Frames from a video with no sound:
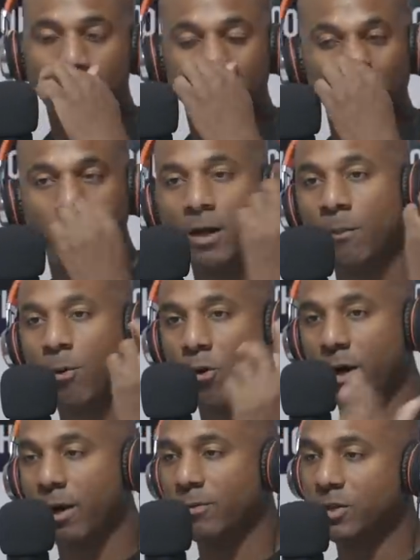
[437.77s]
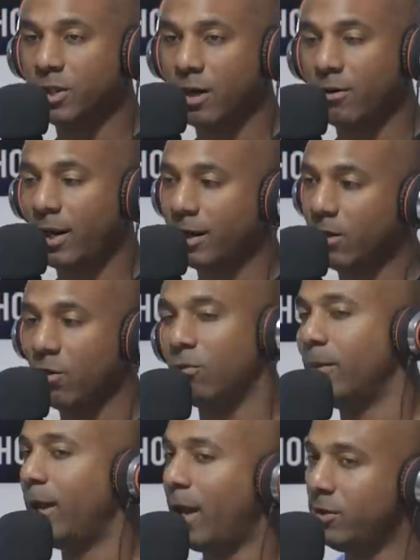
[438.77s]
So my young boy come to jail. He like,
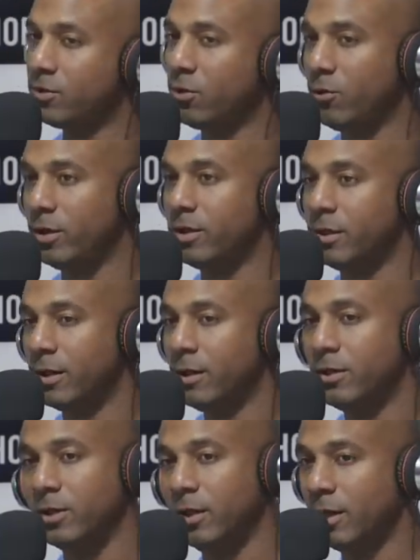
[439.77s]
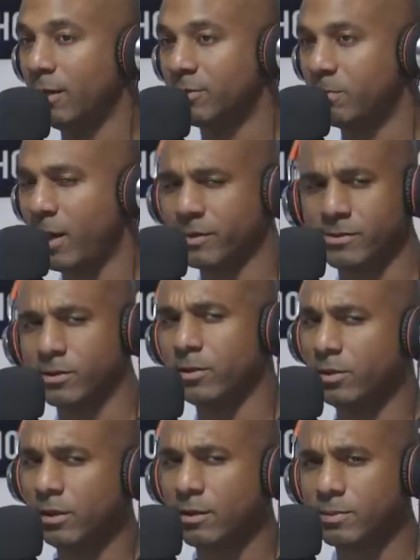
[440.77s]
yo, man, I used to go to the the hookup spots. I said,
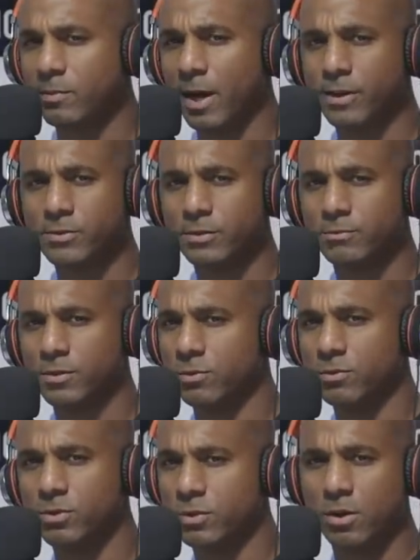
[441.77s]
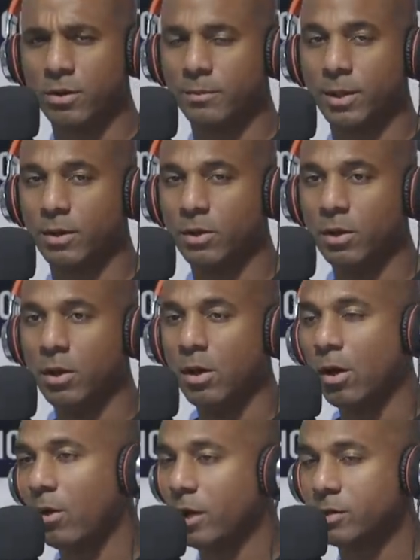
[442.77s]
the hookup spots. Tell me what you talking about.
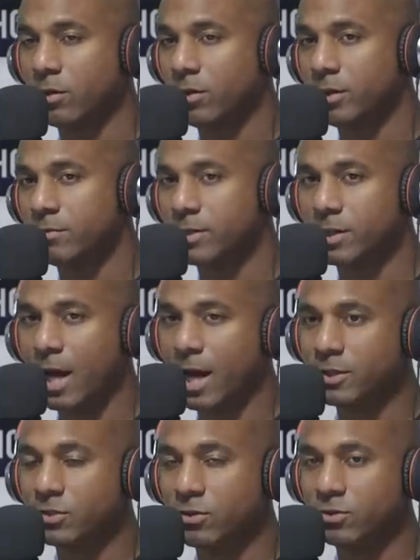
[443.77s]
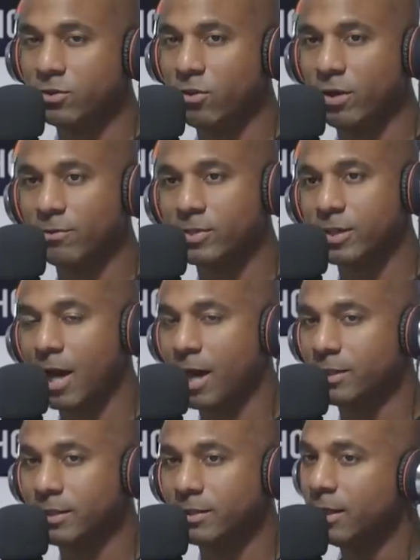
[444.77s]
Oh, I used to go to these massage joints. You go get
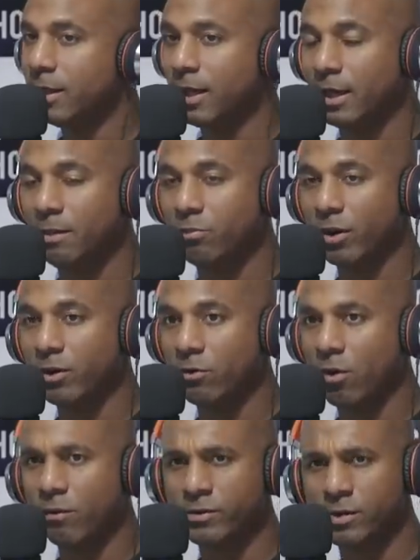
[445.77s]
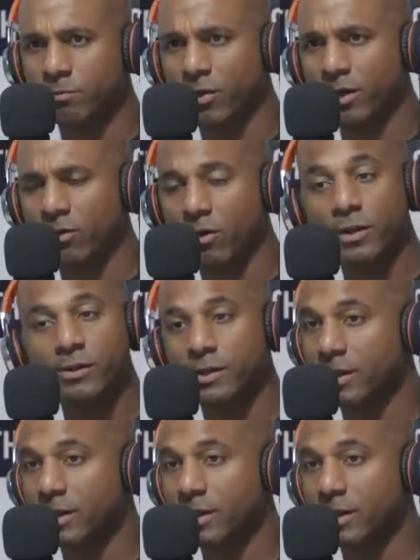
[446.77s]
massage and, and they break you off. I said, break you off.